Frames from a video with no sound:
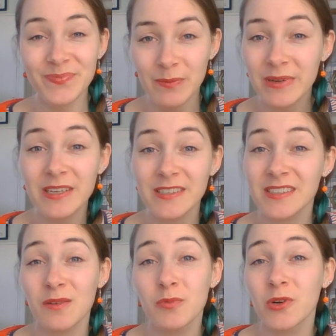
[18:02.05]
because
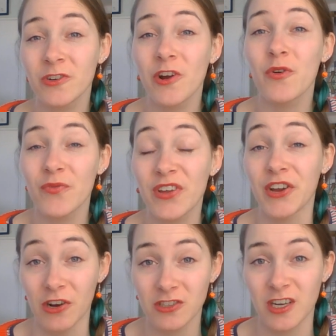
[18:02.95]
were no
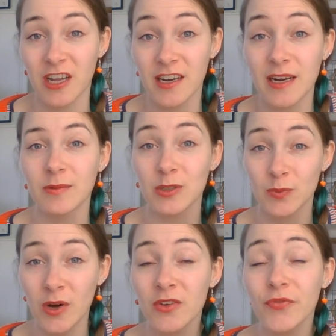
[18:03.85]
videos on it. There was
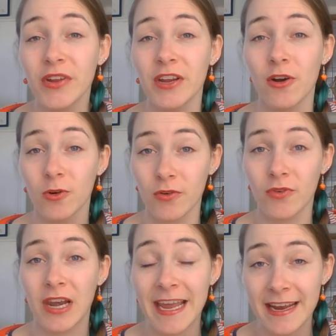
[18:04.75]
one video of a
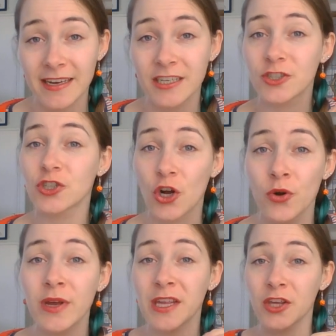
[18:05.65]
lady
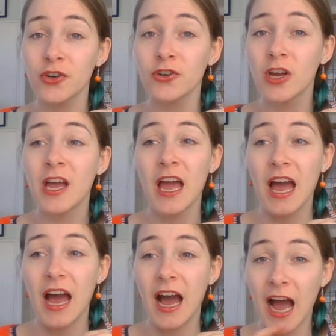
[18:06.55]
showing you
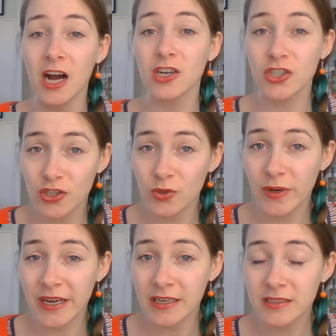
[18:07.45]
how to do
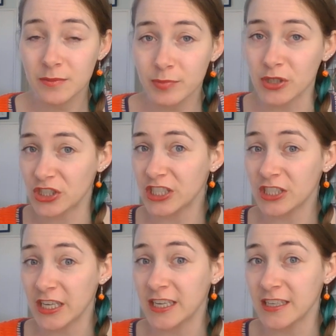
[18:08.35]
it, but she
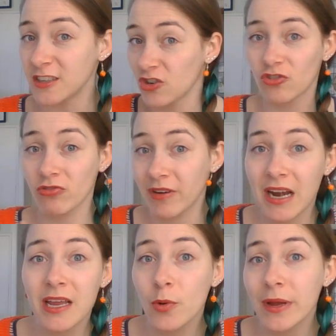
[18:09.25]
did it
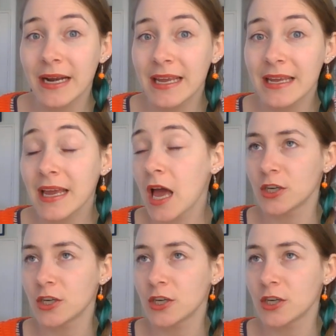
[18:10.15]
really quickly.